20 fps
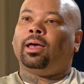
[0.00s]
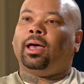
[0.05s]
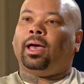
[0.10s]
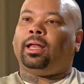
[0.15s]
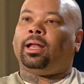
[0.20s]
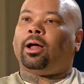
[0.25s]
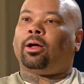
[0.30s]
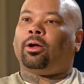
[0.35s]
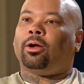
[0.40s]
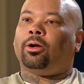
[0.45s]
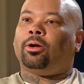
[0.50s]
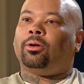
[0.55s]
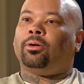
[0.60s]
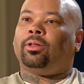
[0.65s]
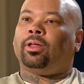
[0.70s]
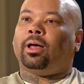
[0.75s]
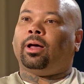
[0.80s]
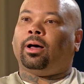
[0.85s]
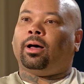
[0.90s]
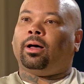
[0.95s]
and I
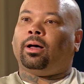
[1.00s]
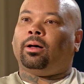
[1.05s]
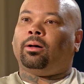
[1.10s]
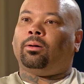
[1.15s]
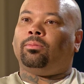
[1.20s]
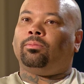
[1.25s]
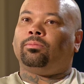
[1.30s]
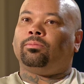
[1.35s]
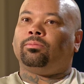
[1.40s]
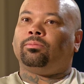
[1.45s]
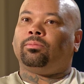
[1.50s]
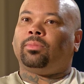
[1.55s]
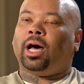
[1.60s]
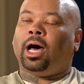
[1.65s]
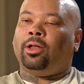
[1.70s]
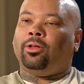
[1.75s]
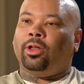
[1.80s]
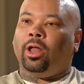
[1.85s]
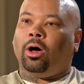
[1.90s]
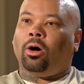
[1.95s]
heard a
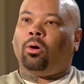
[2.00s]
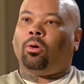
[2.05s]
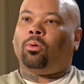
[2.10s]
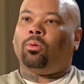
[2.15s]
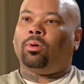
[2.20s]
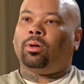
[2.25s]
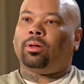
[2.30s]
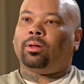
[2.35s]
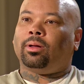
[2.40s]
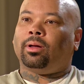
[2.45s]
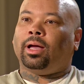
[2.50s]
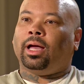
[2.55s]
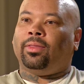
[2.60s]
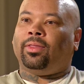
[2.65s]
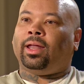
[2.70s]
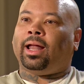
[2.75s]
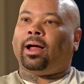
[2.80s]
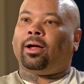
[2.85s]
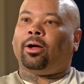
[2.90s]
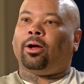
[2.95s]
no, and
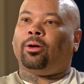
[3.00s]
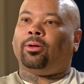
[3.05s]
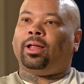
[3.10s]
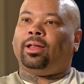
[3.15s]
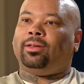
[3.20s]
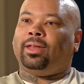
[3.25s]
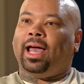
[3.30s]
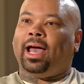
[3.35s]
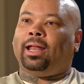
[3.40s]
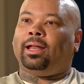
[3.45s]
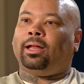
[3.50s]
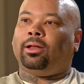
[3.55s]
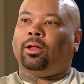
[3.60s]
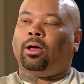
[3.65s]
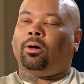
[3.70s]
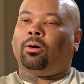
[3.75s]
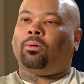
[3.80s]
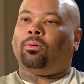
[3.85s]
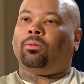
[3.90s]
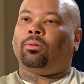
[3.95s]
then I heard a daddy
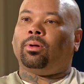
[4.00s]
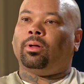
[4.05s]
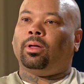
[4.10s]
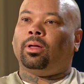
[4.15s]
no,